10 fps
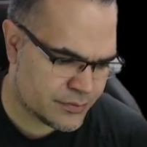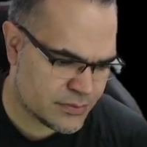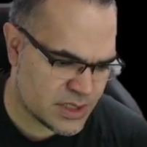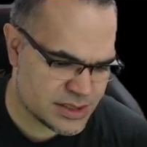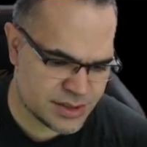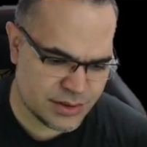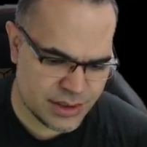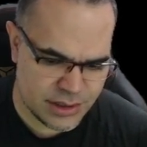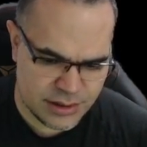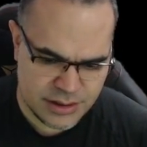is
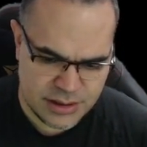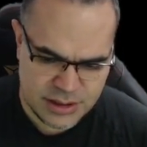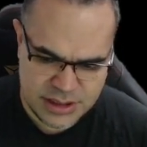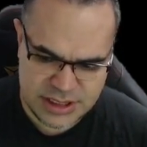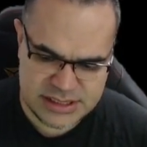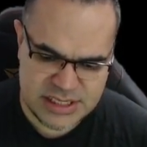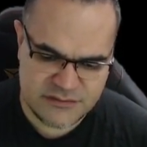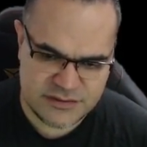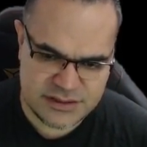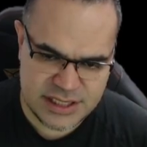good in
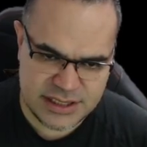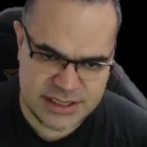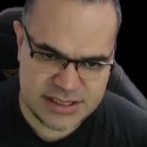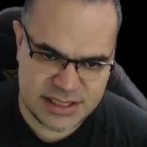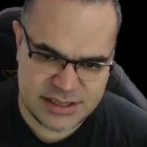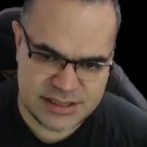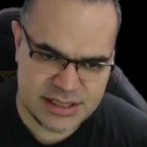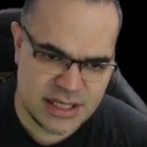Seven Deadly Sins.